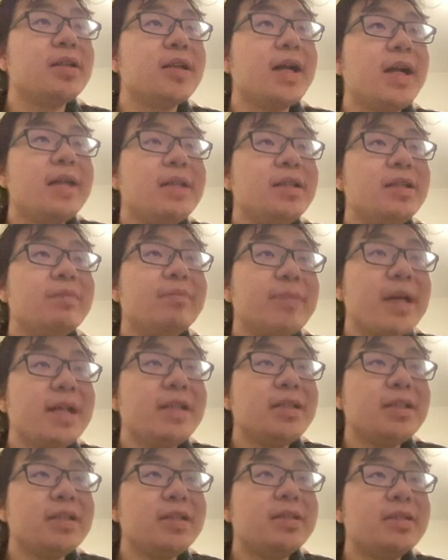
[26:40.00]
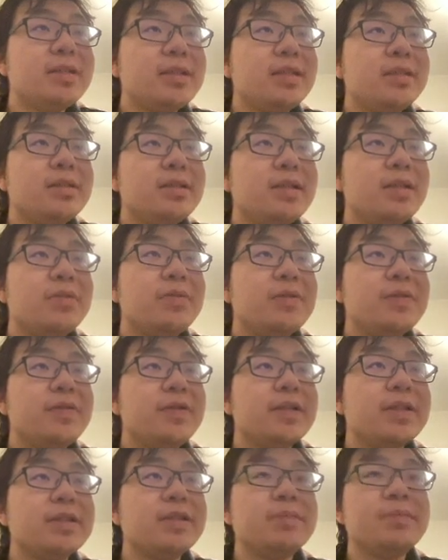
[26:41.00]
I'd imagine it's that we
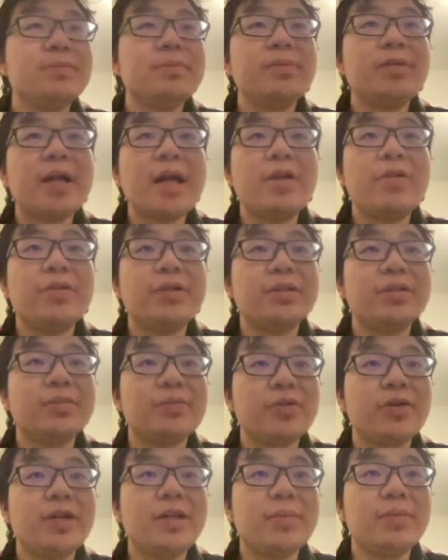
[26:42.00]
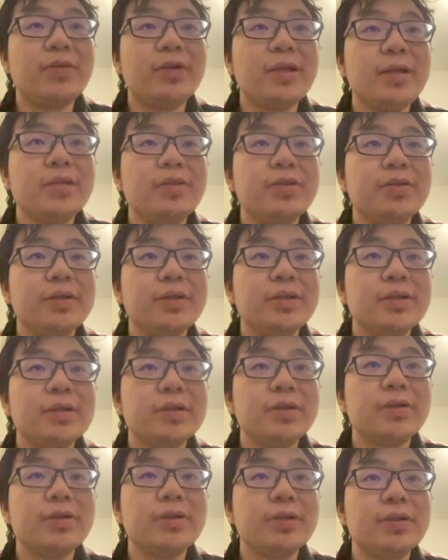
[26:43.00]
fix errors more and more. Good,
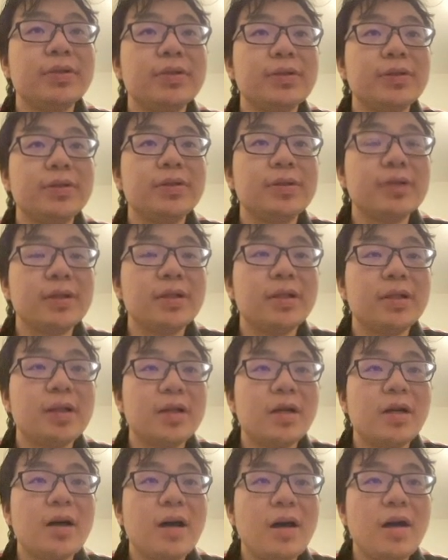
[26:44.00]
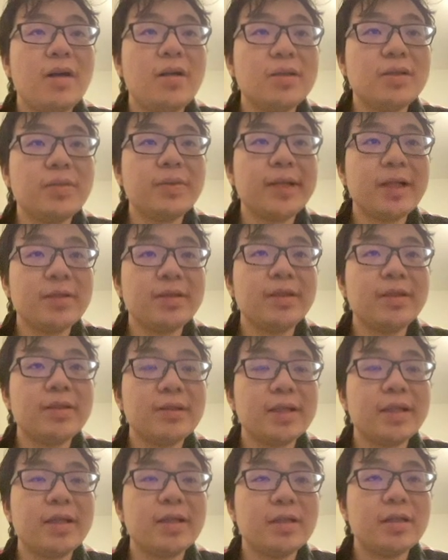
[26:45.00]
good, good. All the way until
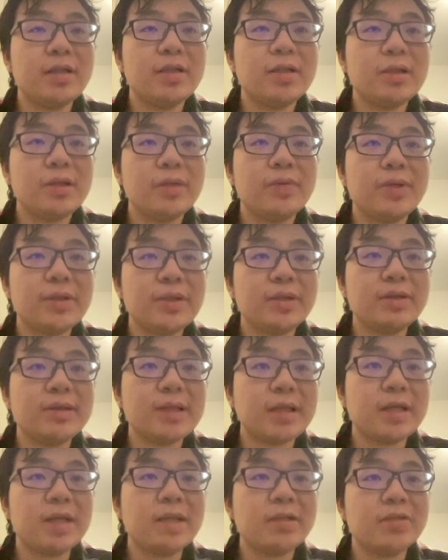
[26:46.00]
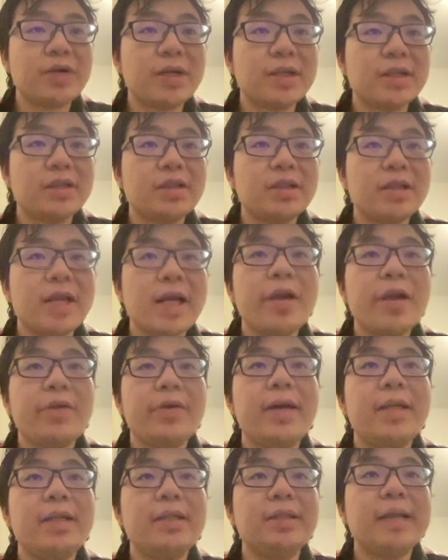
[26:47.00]
here, which is the constructor error.
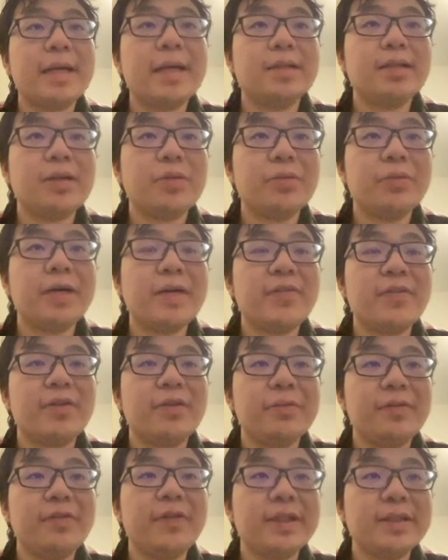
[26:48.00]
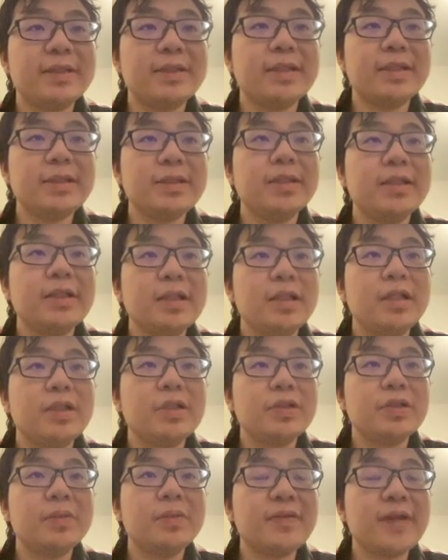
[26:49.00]
And as long after we fix this,
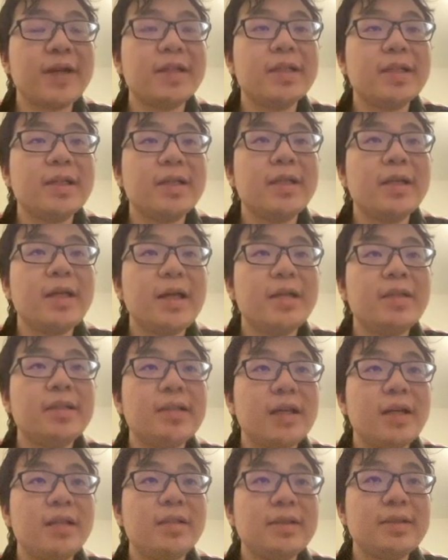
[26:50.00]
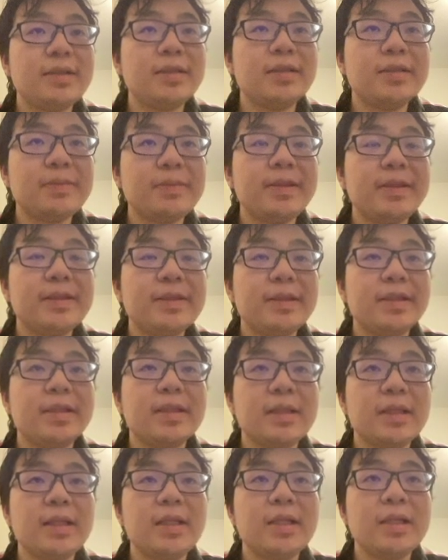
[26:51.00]
should be fine. And this is
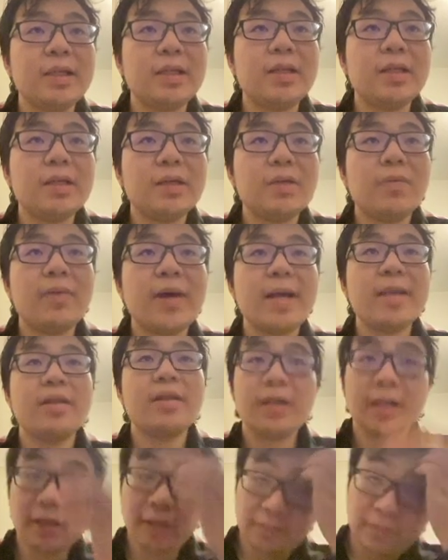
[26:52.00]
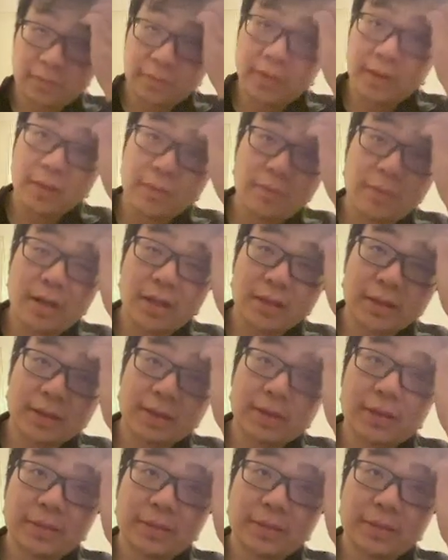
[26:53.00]
basically whether if we want.